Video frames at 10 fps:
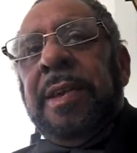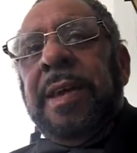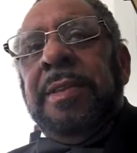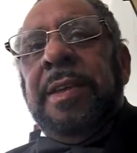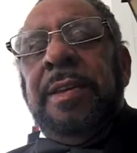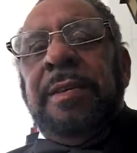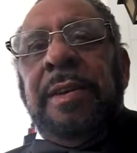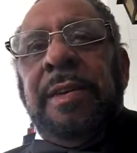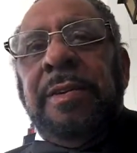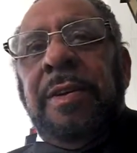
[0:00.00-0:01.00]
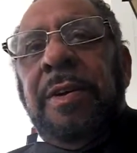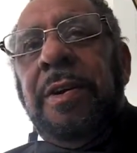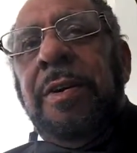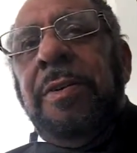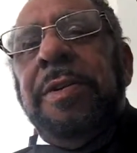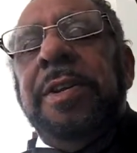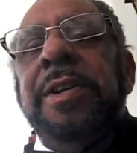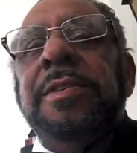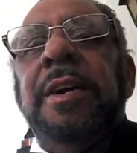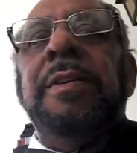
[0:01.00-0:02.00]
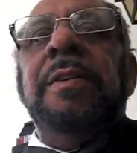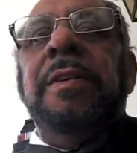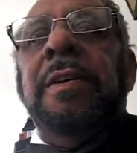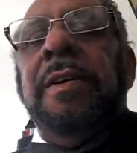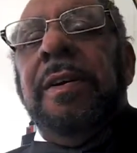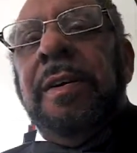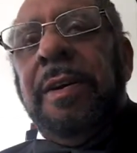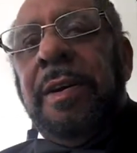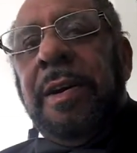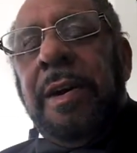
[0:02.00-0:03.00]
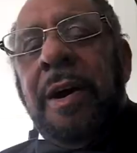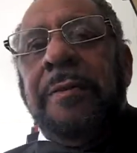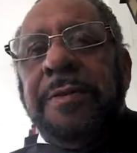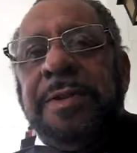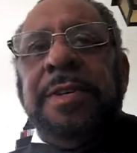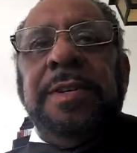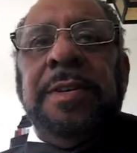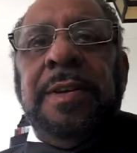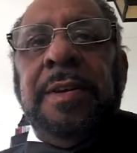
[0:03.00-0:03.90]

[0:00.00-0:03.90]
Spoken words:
and then her holding these other offices.